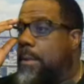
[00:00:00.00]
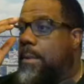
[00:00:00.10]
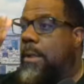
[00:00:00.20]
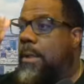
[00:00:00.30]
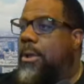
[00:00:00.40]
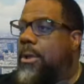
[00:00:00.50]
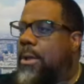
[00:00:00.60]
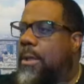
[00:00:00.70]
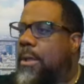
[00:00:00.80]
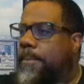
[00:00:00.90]

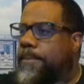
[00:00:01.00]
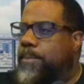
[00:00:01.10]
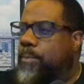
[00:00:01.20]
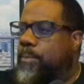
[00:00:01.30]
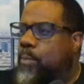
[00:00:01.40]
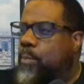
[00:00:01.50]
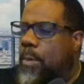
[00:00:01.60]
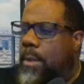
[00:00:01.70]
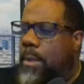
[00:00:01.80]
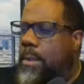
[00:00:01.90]
Um,
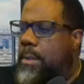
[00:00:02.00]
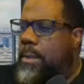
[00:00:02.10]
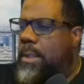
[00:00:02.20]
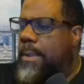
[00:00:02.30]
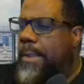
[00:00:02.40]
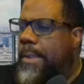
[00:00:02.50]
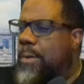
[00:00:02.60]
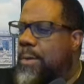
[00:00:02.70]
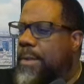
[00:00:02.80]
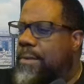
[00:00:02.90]
the
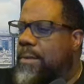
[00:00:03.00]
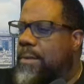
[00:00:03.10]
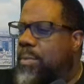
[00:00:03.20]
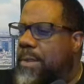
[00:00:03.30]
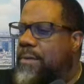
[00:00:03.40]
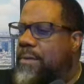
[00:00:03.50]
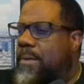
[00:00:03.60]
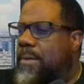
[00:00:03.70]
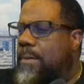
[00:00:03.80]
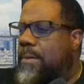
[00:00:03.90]
low is zero point
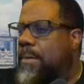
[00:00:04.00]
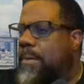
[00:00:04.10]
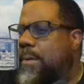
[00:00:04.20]
zero